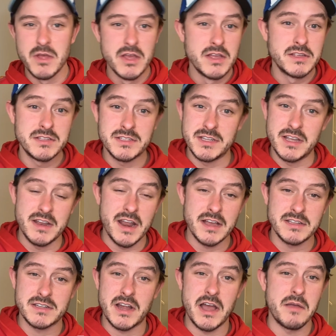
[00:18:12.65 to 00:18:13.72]
See you next
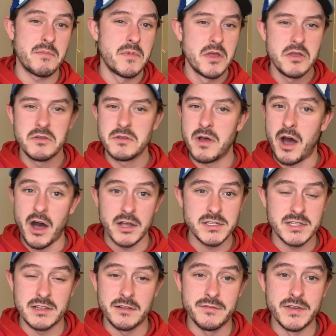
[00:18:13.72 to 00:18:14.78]
time. Hasta
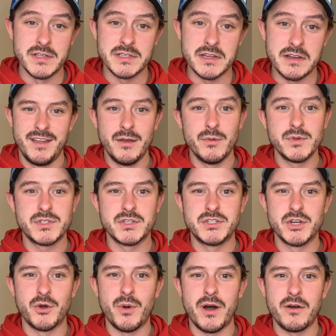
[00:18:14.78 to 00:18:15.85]
la vista. It was the
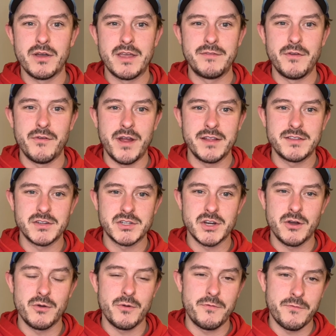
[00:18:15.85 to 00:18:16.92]
Joel Kiviranta
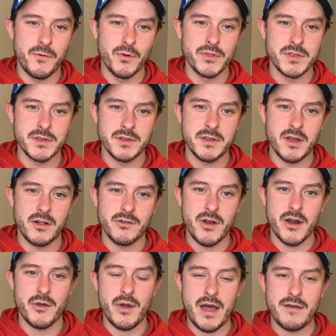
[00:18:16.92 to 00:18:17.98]
show for the
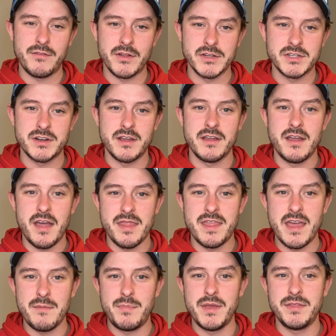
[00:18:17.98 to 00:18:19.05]
Colorado Avalanche today. They
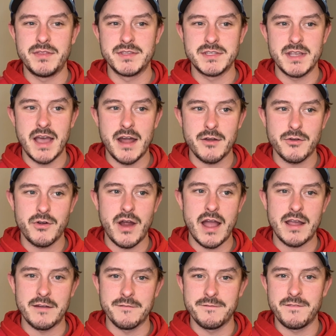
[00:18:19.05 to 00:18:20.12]
beat the Seattle
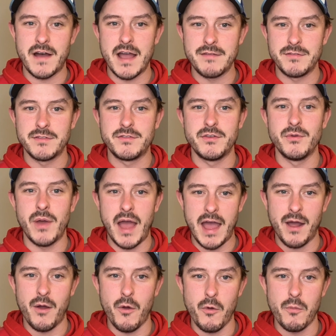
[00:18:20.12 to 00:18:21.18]
Kraken 5-2 at
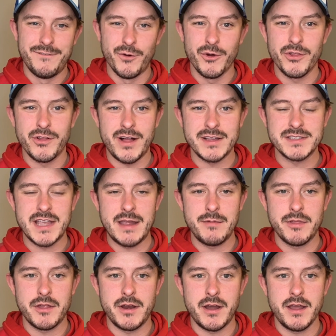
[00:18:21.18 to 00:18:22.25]
home. For the last game of
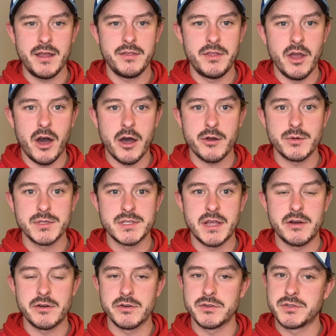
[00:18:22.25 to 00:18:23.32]
the night, the Ottawa
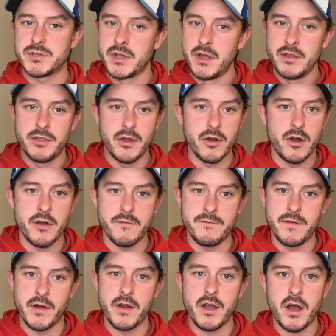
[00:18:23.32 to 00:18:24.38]
Senators, they're on a
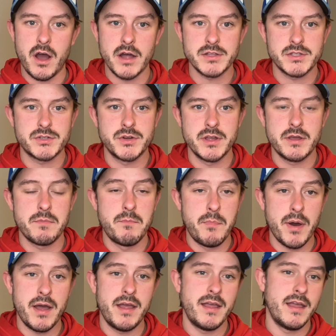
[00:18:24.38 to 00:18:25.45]
very hot streak,
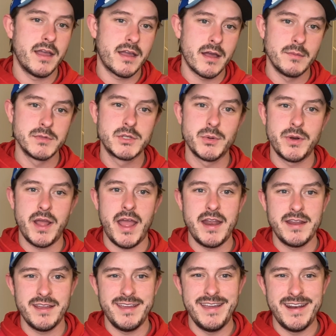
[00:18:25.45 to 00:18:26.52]
but it comes to an end
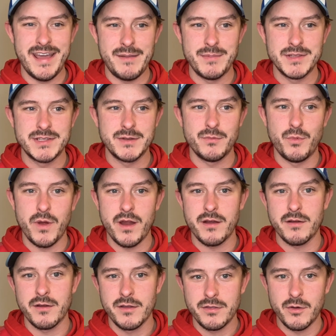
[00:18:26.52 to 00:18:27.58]
in Edmonton
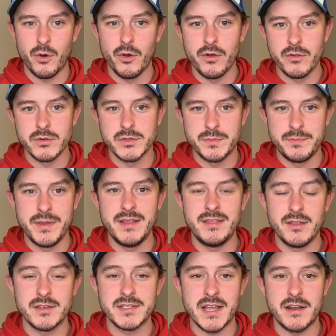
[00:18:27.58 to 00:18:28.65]
where the Oilers beat the
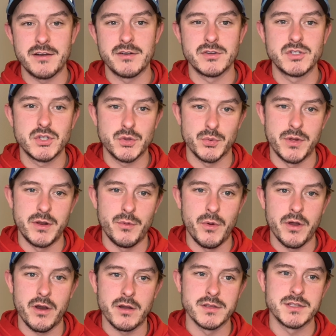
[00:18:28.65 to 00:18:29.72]
Senators
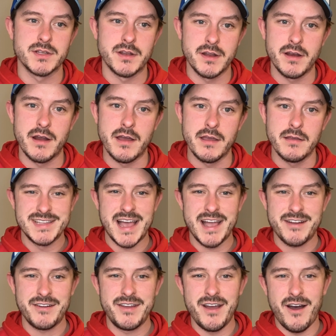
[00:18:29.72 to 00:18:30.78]
3-1 on Sunday night.
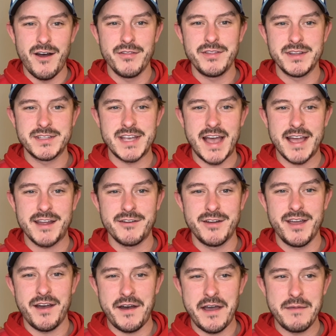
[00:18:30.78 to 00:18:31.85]
Zachary on the attackery
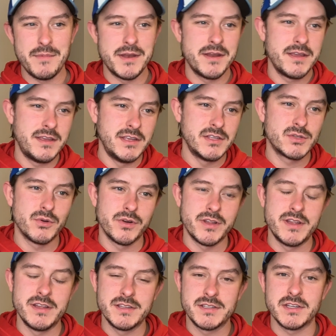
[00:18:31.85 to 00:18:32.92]
Hyman, he scored in
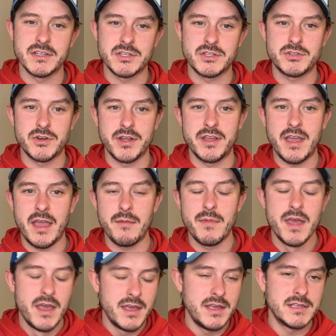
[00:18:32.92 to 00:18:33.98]
his 6th straight game.
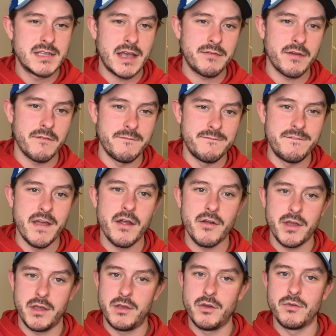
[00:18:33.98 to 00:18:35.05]
He's having a
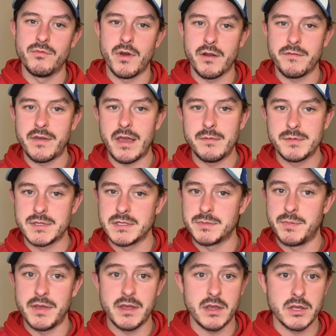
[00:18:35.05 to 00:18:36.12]
very good run of games since
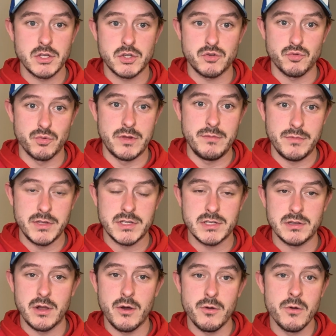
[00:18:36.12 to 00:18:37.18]
being extremely
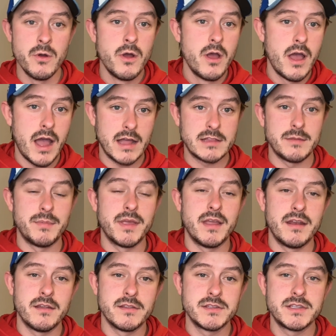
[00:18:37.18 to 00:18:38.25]
slow at the
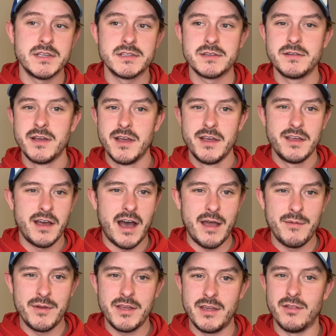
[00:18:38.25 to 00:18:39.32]
beginning of the season.
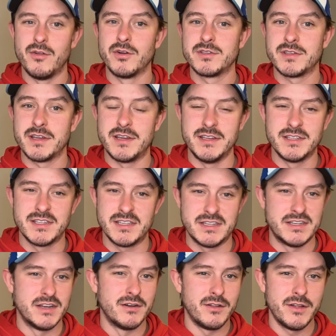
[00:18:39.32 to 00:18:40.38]
Hyman, he looks like he's
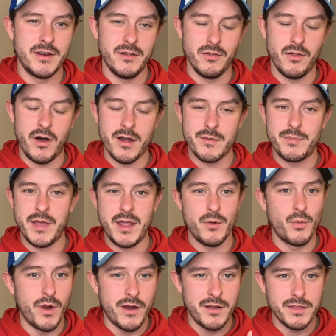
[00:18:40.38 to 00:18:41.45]
still in a lot of pain
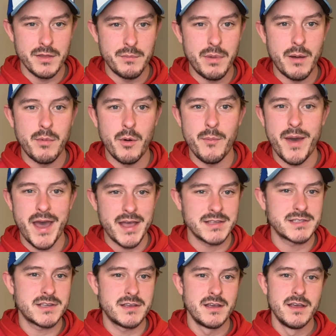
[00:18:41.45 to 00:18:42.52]
wearing the bubble
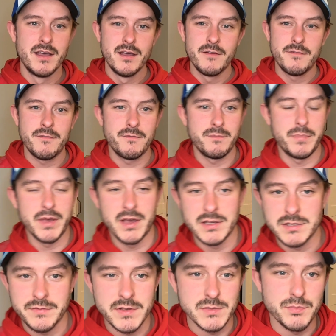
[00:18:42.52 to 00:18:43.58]
mask because
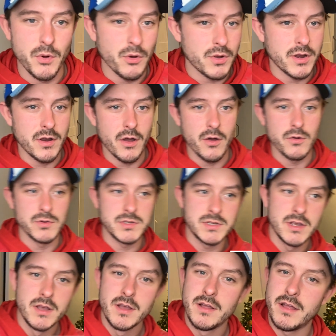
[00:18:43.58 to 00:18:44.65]
of his broken nose.
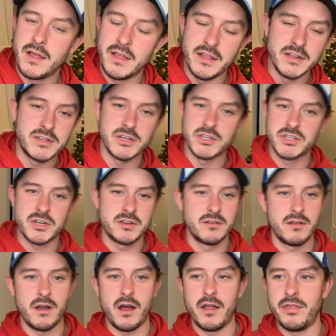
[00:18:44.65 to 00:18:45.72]
It just,
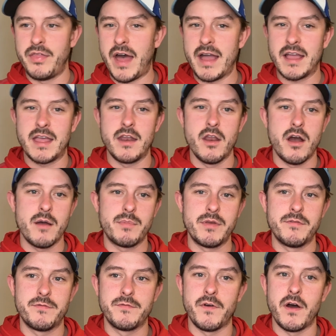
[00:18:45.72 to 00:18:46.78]
that cannot be
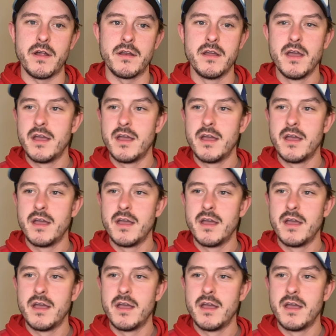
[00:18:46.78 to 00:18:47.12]
fun.